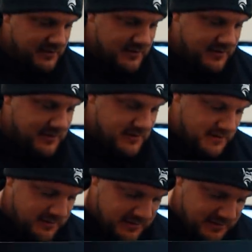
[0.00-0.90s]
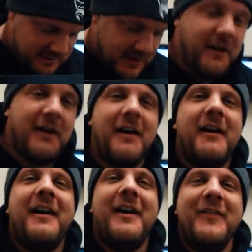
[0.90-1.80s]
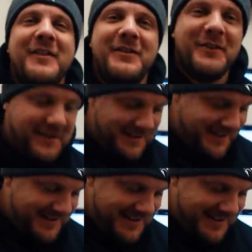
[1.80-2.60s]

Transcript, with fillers: Oh. Ah, oh, I'll need joking.